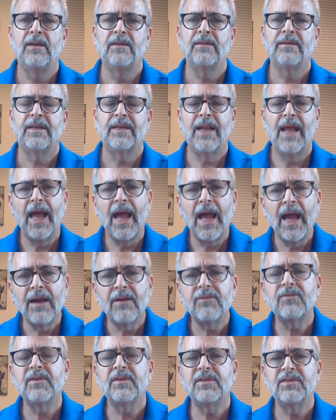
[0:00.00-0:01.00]
that
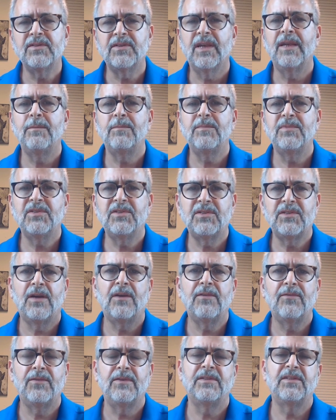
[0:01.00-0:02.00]
have the same
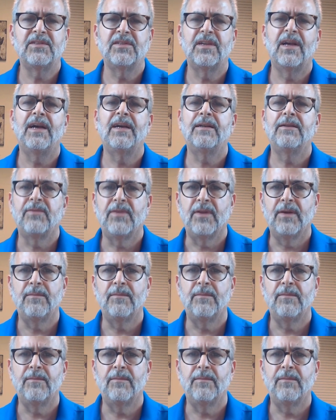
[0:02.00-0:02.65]
stuff inside of them.